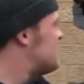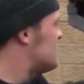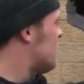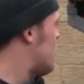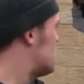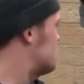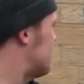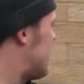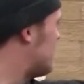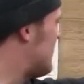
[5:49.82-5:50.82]
the locks
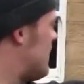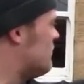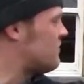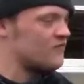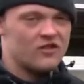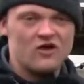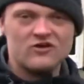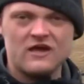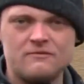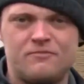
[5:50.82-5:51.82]
without the help of a
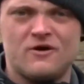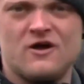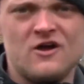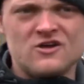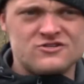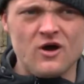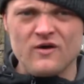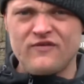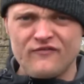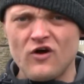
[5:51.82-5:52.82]
lockkeeper. So
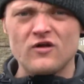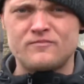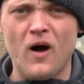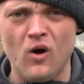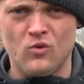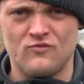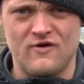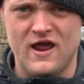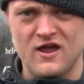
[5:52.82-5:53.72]
if you've got a boat, right,